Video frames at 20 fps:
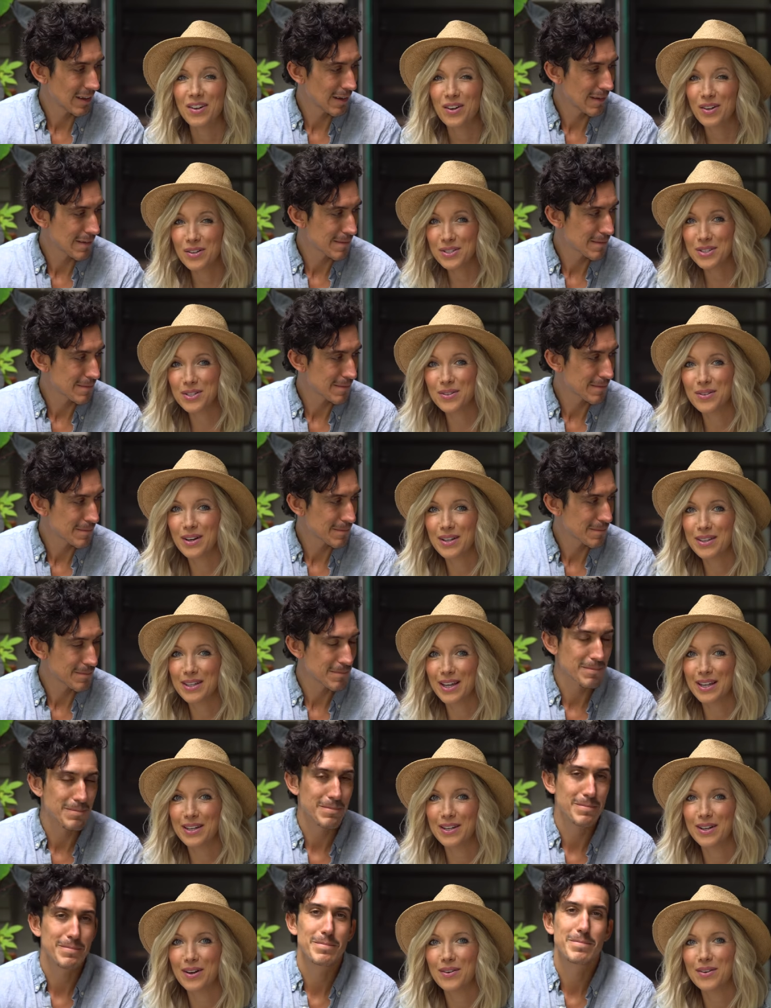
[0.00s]
Speaker 1: And also, on
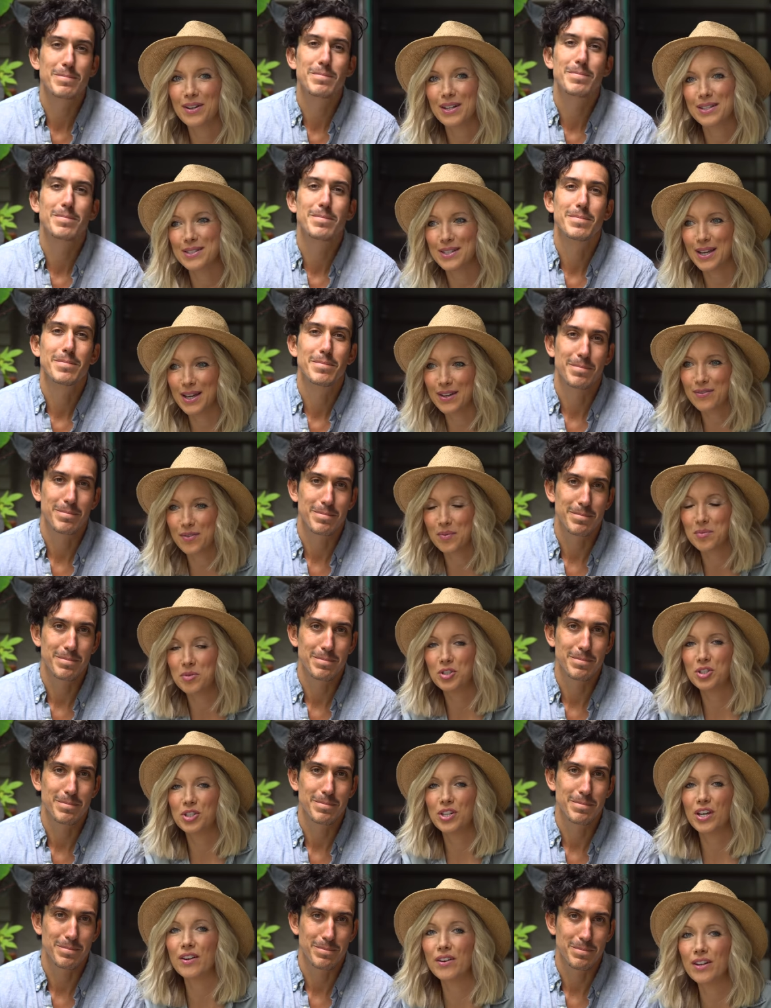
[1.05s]
that note, aside from
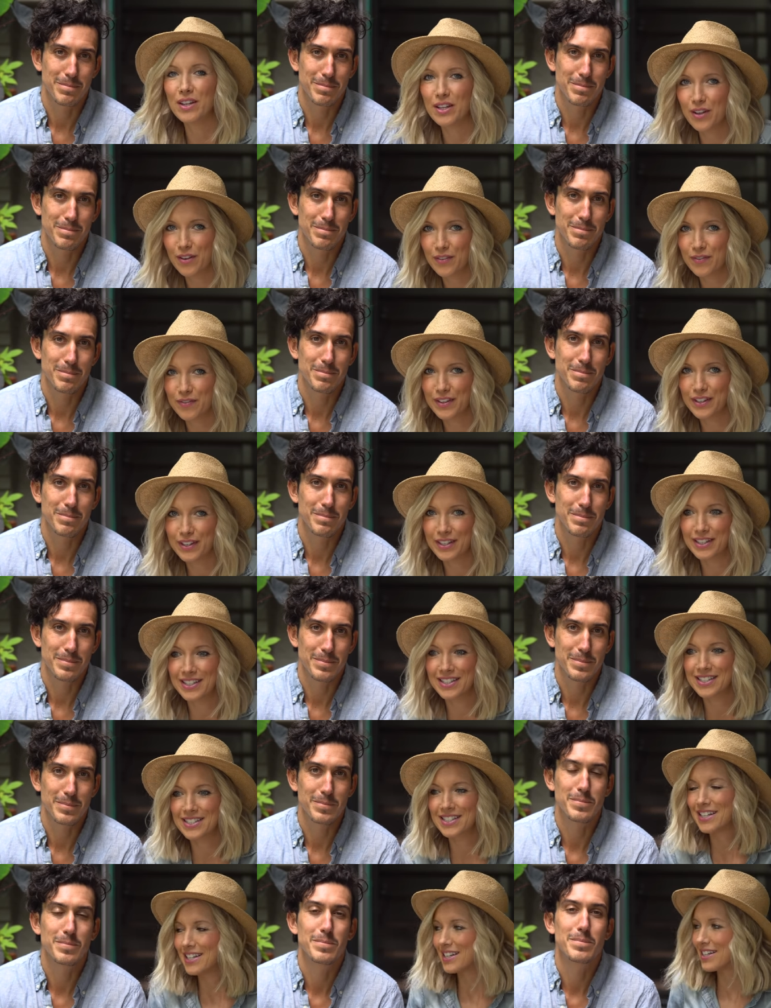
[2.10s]
sharing your
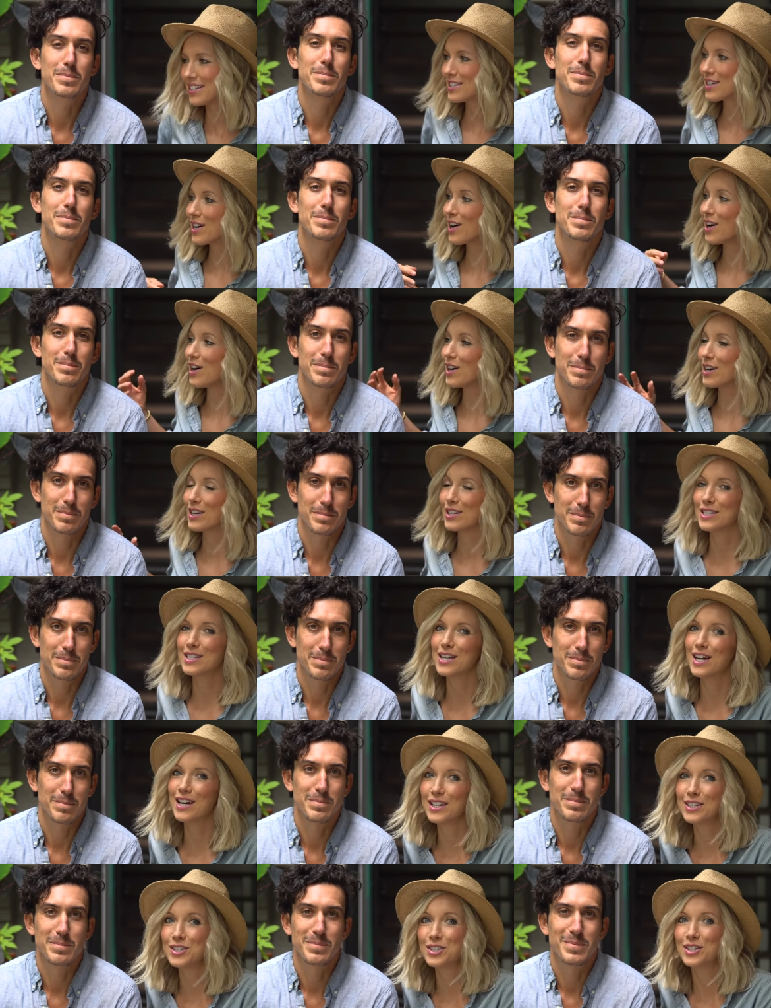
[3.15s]
feelings, talk,
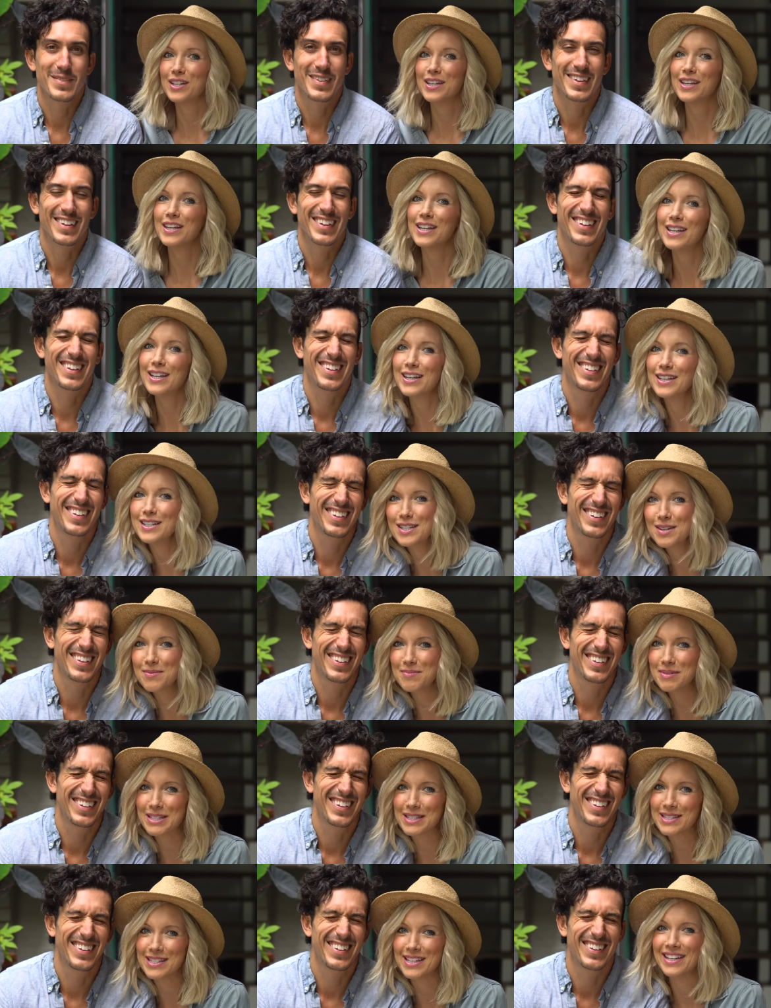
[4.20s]
touch,
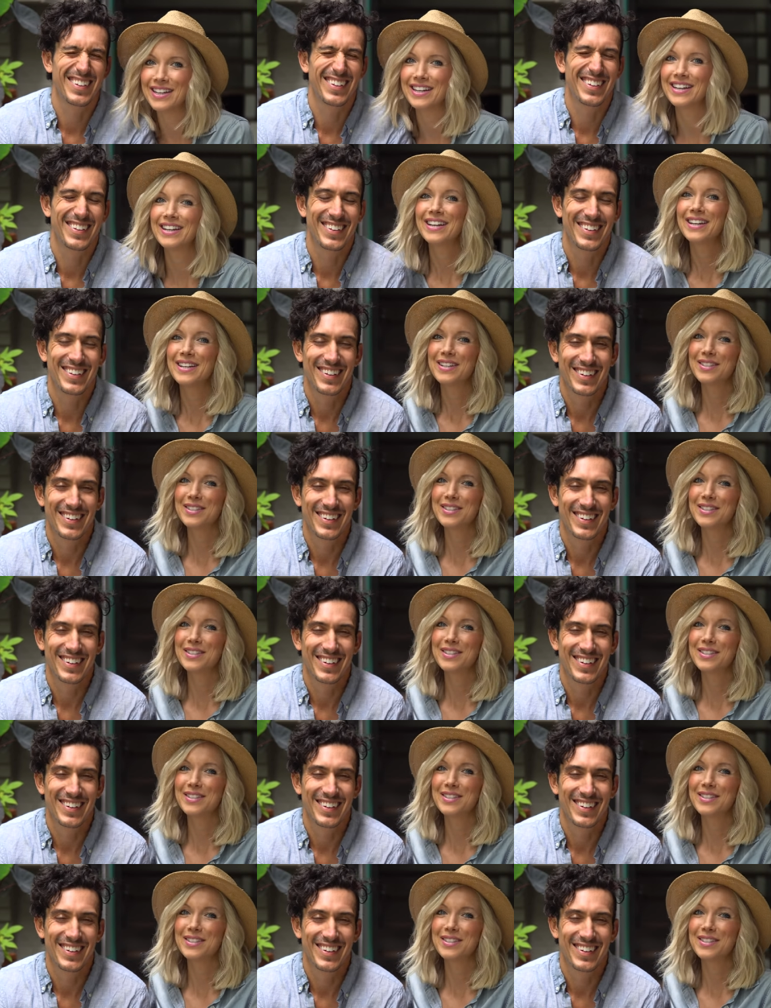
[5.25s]
intimacy.